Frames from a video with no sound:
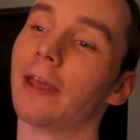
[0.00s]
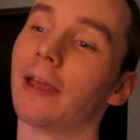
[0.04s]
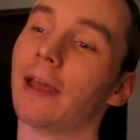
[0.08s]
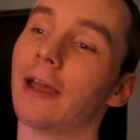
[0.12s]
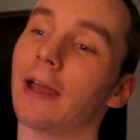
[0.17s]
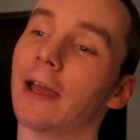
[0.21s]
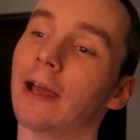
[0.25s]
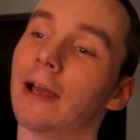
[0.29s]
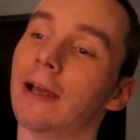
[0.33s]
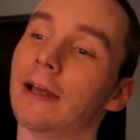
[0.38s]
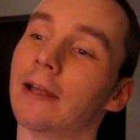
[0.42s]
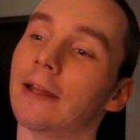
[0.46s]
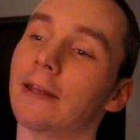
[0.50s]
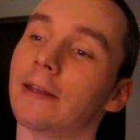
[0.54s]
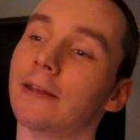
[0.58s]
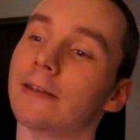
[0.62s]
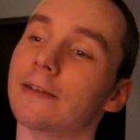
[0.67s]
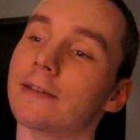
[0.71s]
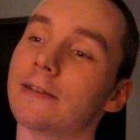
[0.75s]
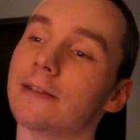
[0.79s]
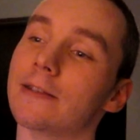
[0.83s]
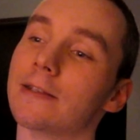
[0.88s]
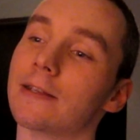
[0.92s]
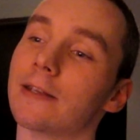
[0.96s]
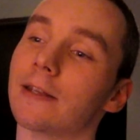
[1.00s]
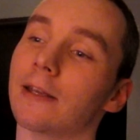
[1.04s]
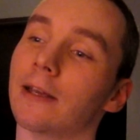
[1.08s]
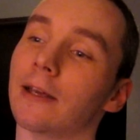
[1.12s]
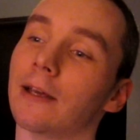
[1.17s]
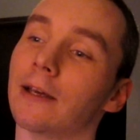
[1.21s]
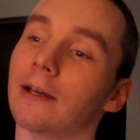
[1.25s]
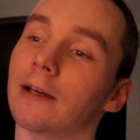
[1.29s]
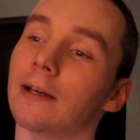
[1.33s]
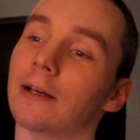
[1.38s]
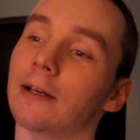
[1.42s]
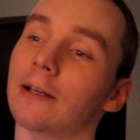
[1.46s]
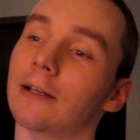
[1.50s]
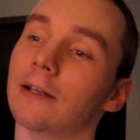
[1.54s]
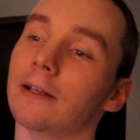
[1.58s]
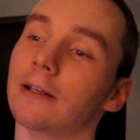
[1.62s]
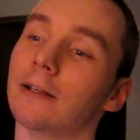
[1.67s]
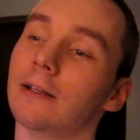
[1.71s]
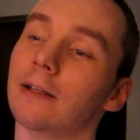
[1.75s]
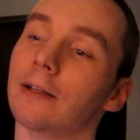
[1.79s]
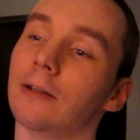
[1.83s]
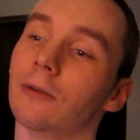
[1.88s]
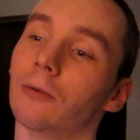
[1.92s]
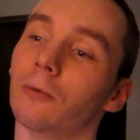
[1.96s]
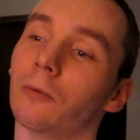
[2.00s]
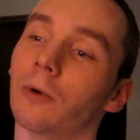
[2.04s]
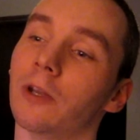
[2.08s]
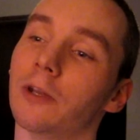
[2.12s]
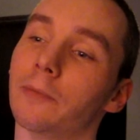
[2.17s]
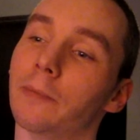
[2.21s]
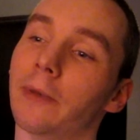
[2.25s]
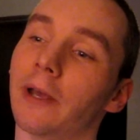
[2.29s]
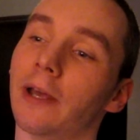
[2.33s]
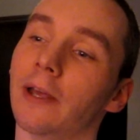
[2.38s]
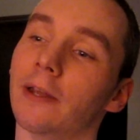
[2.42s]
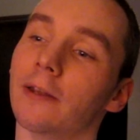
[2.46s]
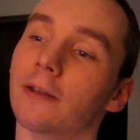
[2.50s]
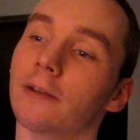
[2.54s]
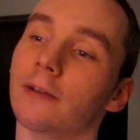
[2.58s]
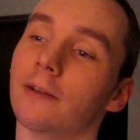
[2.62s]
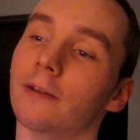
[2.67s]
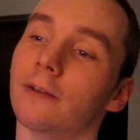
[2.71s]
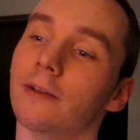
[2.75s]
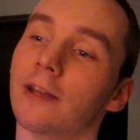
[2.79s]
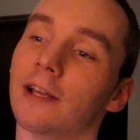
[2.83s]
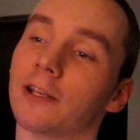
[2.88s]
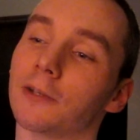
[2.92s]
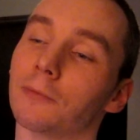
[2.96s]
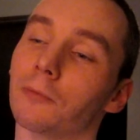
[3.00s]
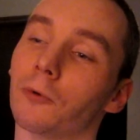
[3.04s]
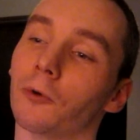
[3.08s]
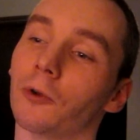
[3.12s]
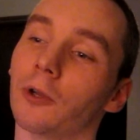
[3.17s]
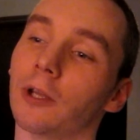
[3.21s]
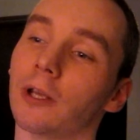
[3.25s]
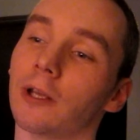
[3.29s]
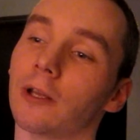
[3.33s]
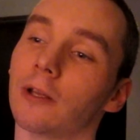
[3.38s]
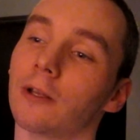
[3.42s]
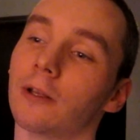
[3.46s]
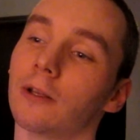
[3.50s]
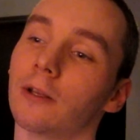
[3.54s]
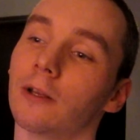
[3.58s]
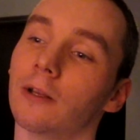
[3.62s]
And went to bed this morning,